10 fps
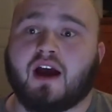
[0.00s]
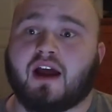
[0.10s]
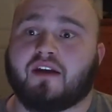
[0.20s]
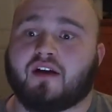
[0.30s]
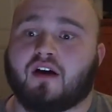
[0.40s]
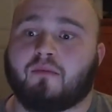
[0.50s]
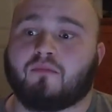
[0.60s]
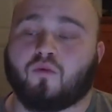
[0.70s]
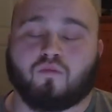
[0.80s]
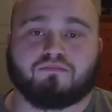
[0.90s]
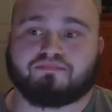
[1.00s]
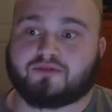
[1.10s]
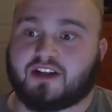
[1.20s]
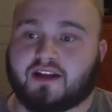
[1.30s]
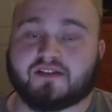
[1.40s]
And um,
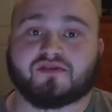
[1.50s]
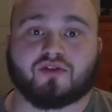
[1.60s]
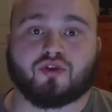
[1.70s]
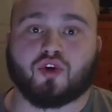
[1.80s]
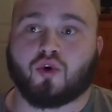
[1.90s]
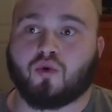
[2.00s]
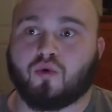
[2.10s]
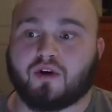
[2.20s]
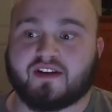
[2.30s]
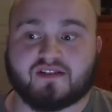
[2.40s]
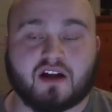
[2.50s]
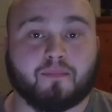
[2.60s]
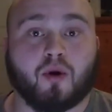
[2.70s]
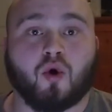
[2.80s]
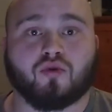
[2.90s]
he's no he's not
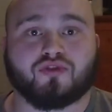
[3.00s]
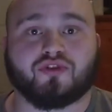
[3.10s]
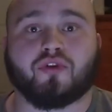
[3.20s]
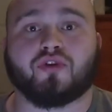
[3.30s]
opposed to